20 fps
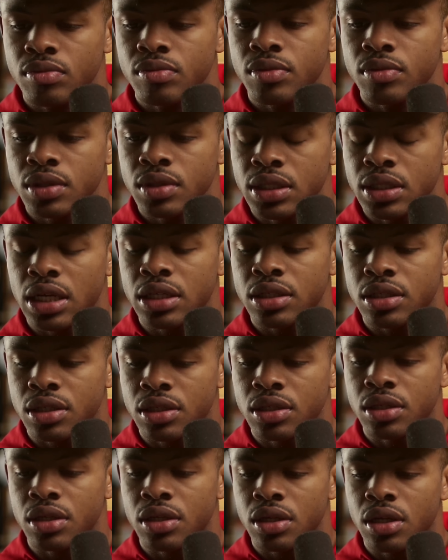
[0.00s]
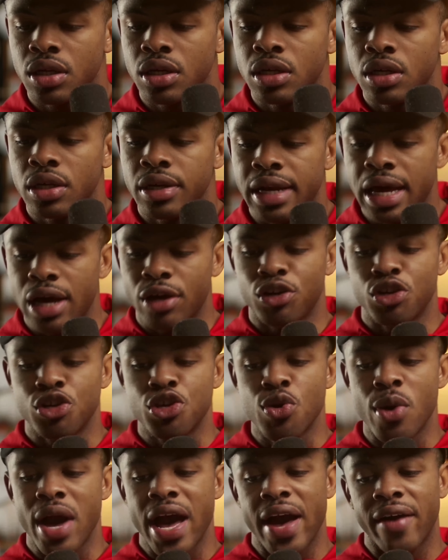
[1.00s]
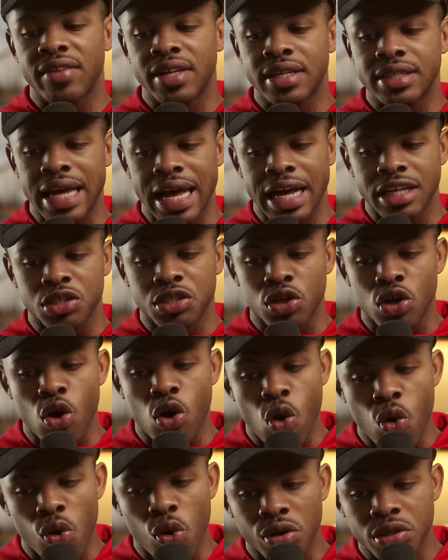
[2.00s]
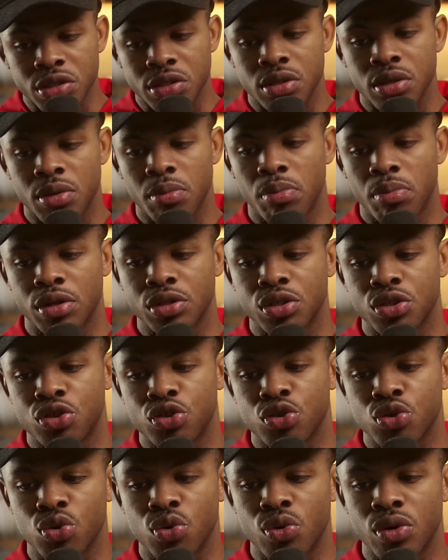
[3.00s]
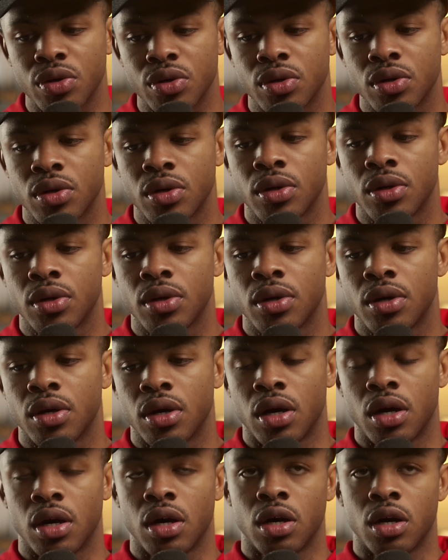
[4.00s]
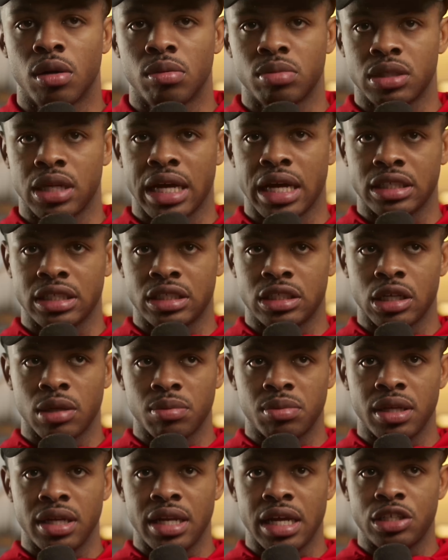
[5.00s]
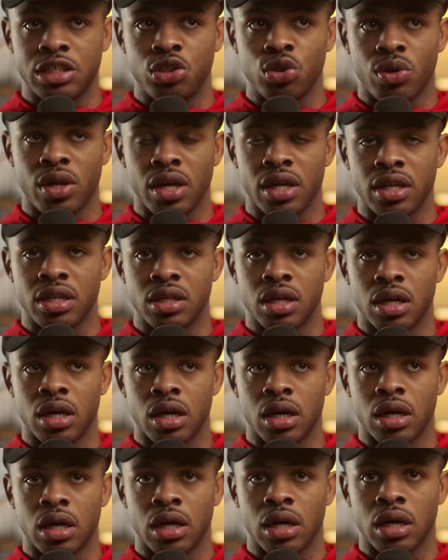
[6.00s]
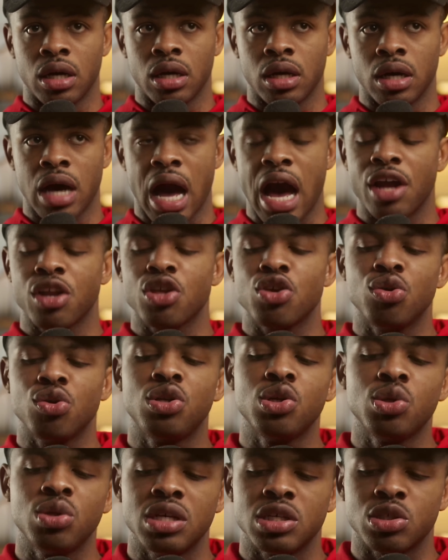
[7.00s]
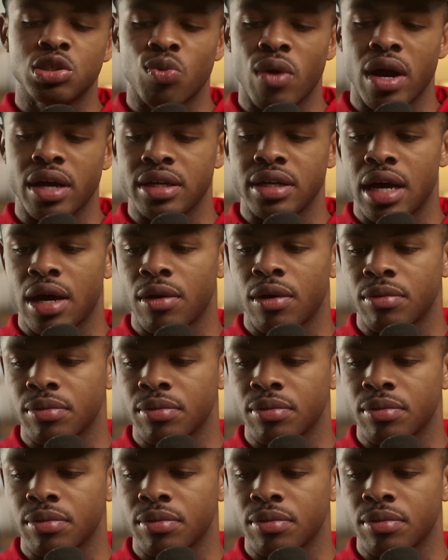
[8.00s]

That's good. Now, do you have this as a course, Brother Stewart? It's like something that you can, how do you do this right now?